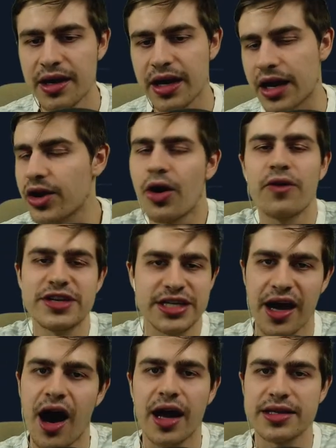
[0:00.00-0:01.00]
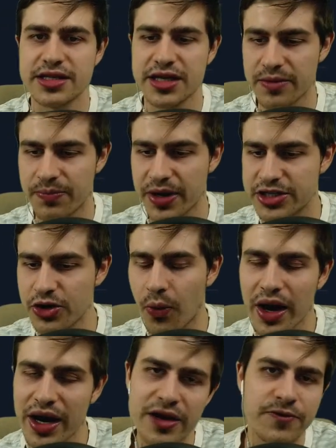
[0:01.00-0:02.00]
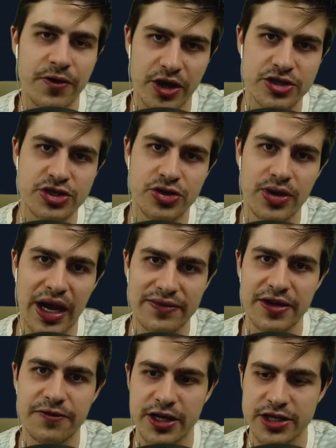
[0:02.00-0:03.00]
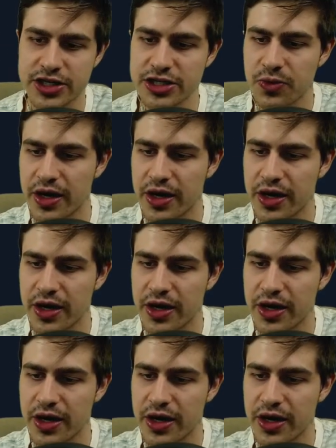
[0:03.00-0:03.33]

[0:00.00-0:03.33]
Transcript: I know, obviously, hindsight, but you wanted it for those 2 lovely fixtures,